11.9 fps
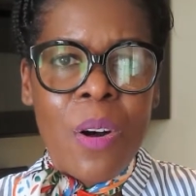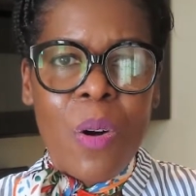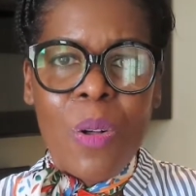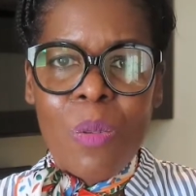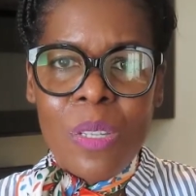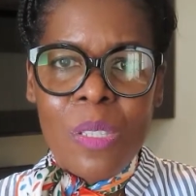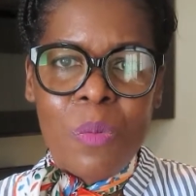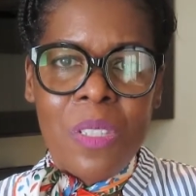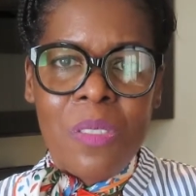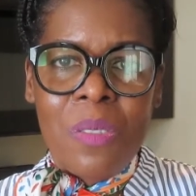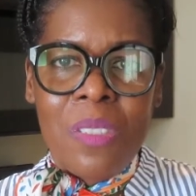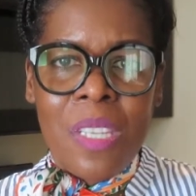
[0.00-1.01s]
always
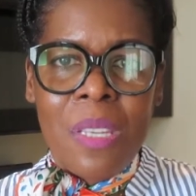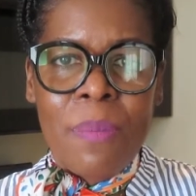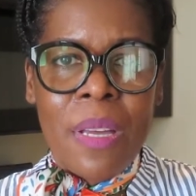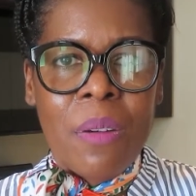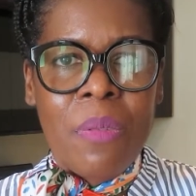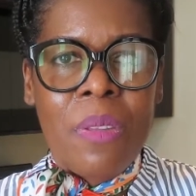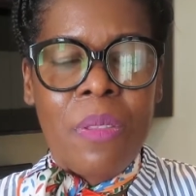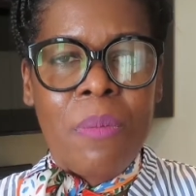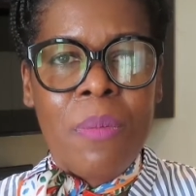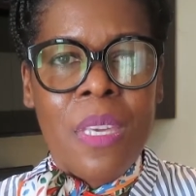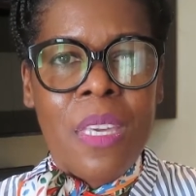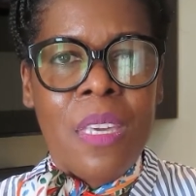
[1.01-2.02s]
want to take back with
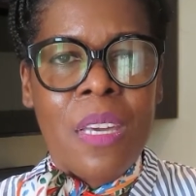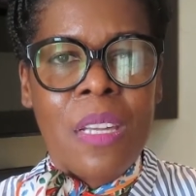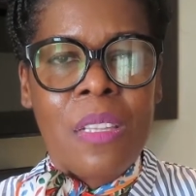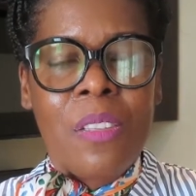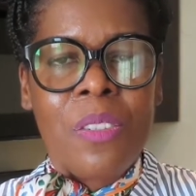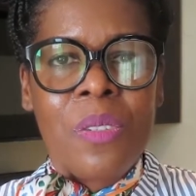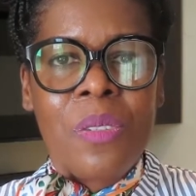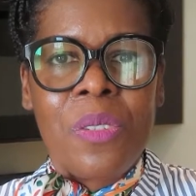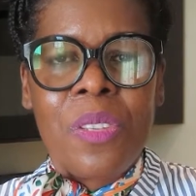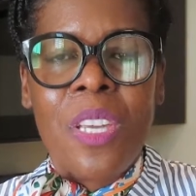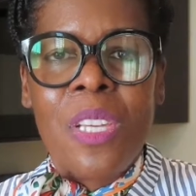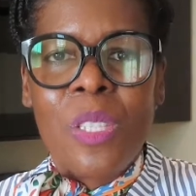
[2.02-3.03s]
me, and
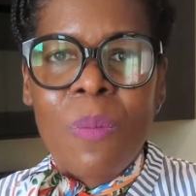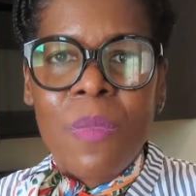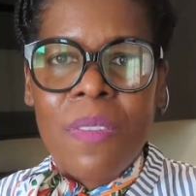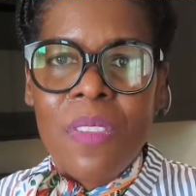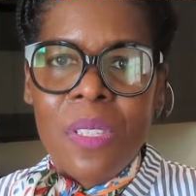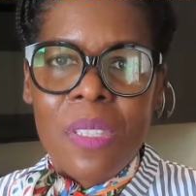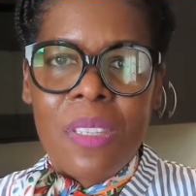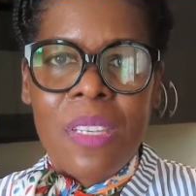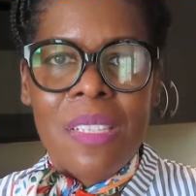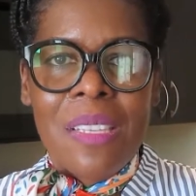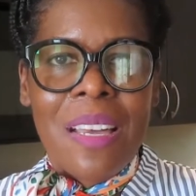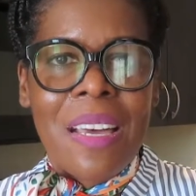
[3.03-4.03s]
some of those
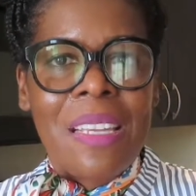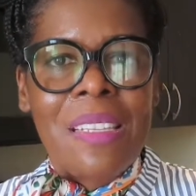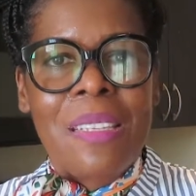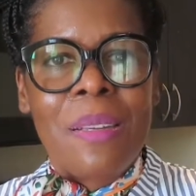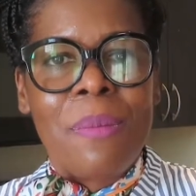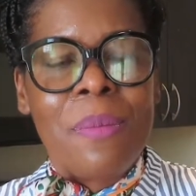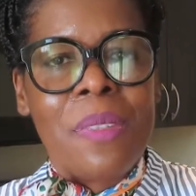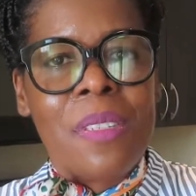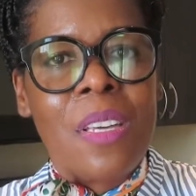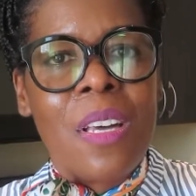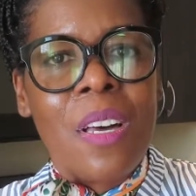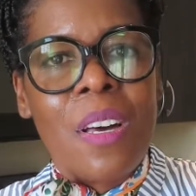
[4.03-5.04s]
things are items
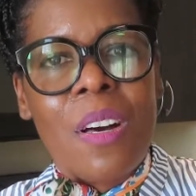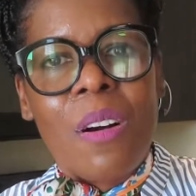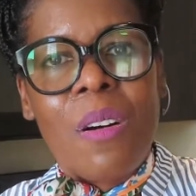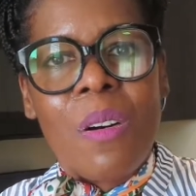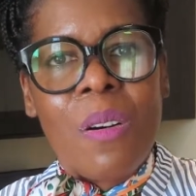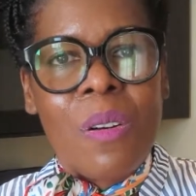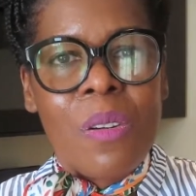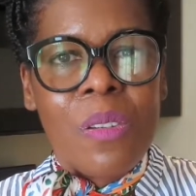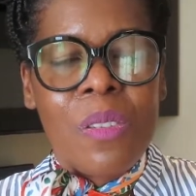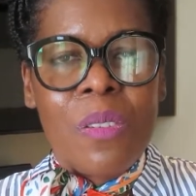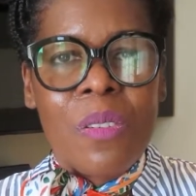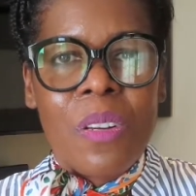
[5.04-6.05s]
or
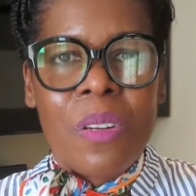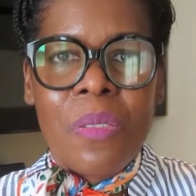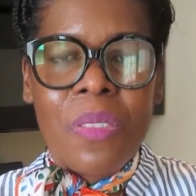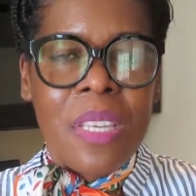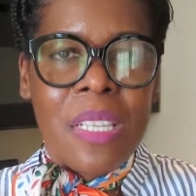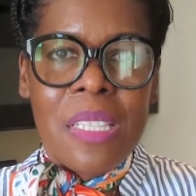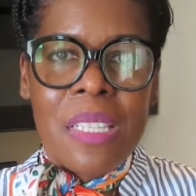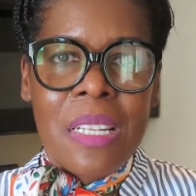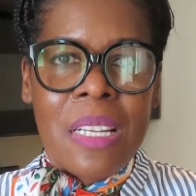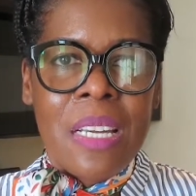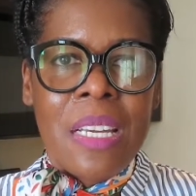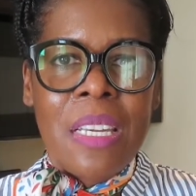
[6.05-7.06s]
things
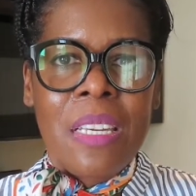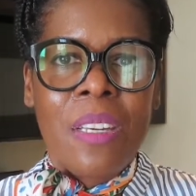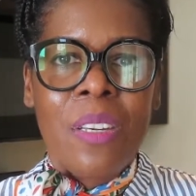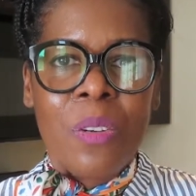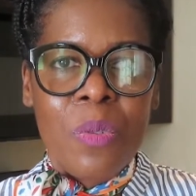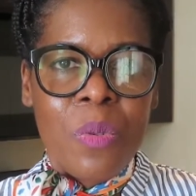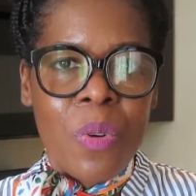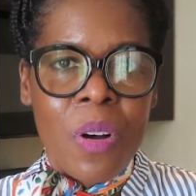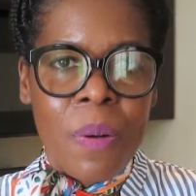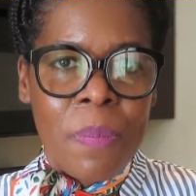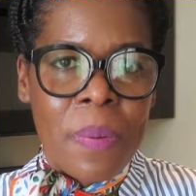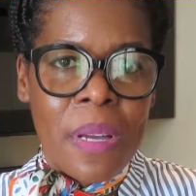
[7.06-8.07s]
that I grew
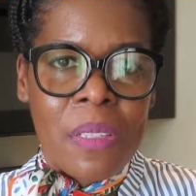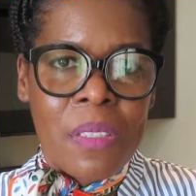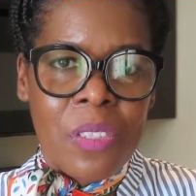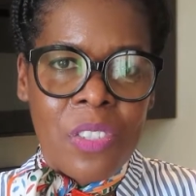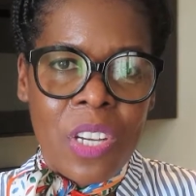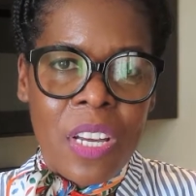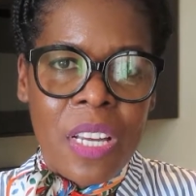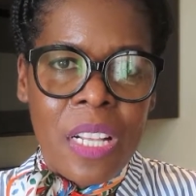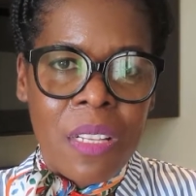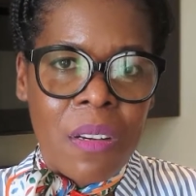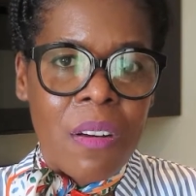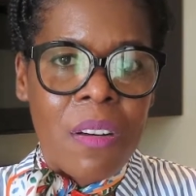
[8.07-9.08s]
up as a
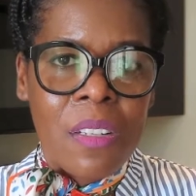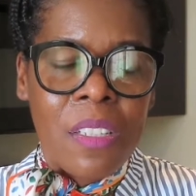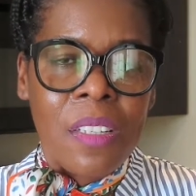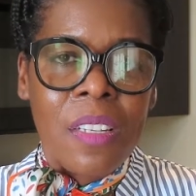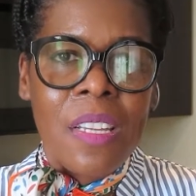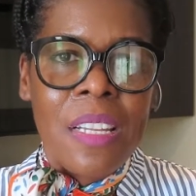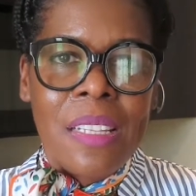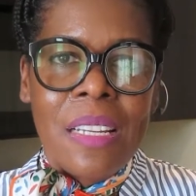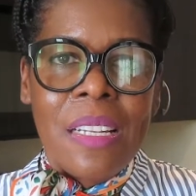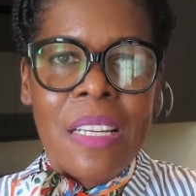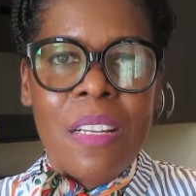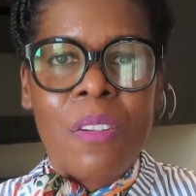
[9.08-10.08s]
child on,
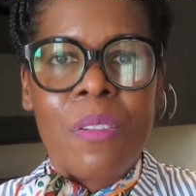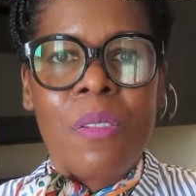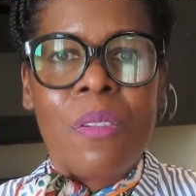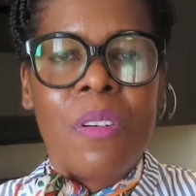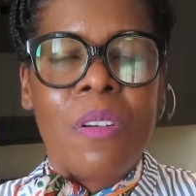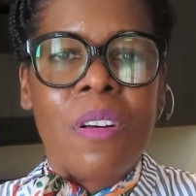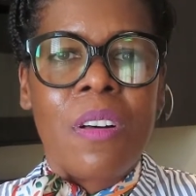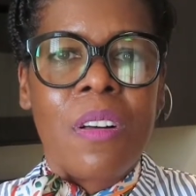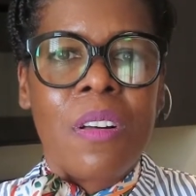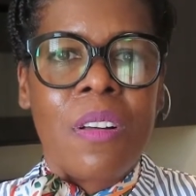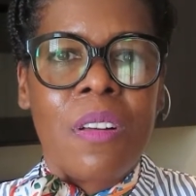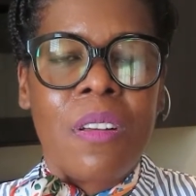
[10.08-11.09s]
that I know
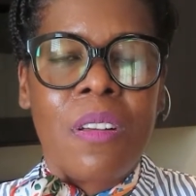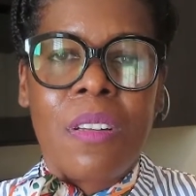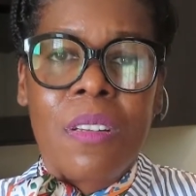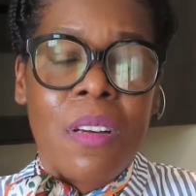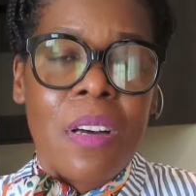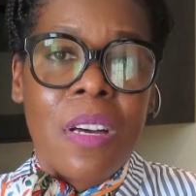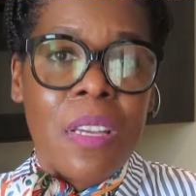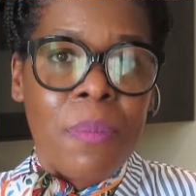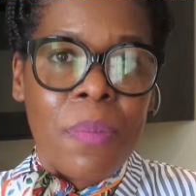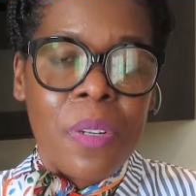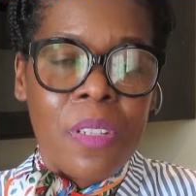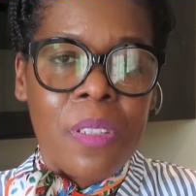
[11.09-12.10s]
are
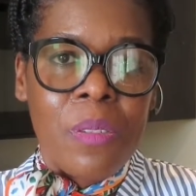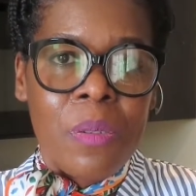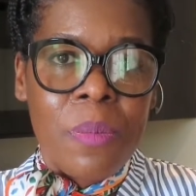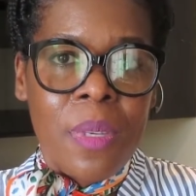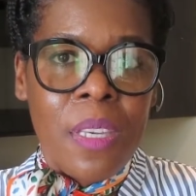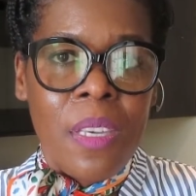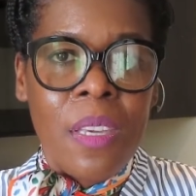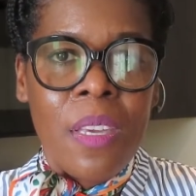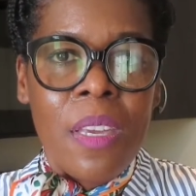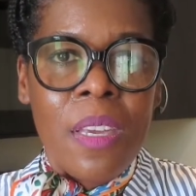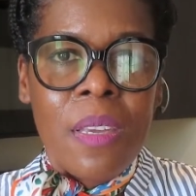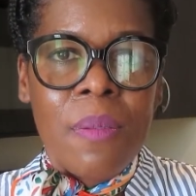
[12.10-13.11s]
important to me
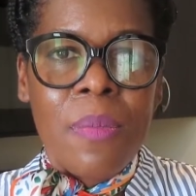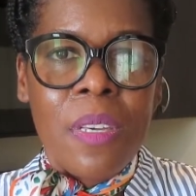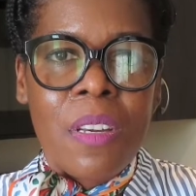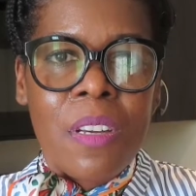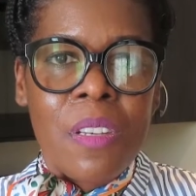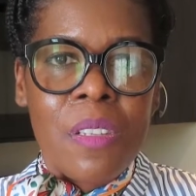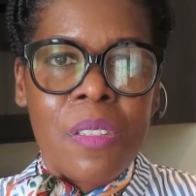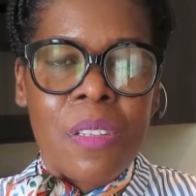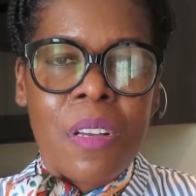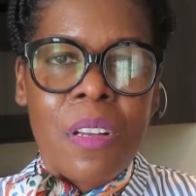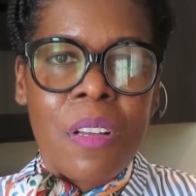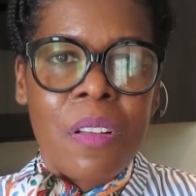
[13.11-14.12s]
because
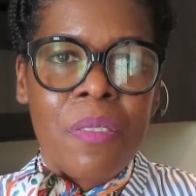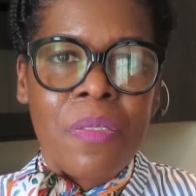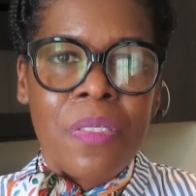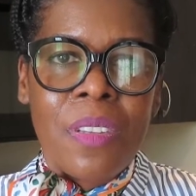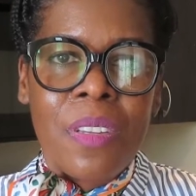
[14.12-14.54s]
of